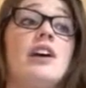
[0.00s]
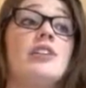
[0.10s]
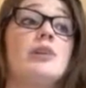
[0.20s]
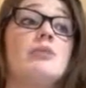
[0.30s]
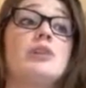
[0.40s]

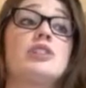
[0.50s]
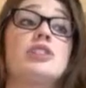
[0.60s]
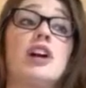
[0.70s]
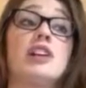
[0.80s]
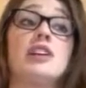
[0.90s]
The most
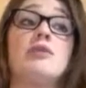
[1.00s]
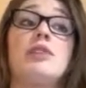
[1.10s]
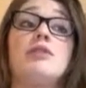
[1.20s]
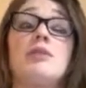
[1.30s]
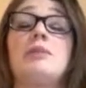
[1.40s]
shocking
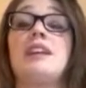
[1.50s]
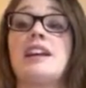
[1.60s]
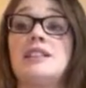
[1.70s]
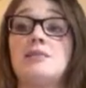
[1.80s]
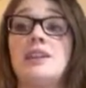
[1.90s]
one for me
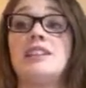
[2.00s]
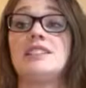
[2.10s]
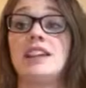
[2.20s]
has been the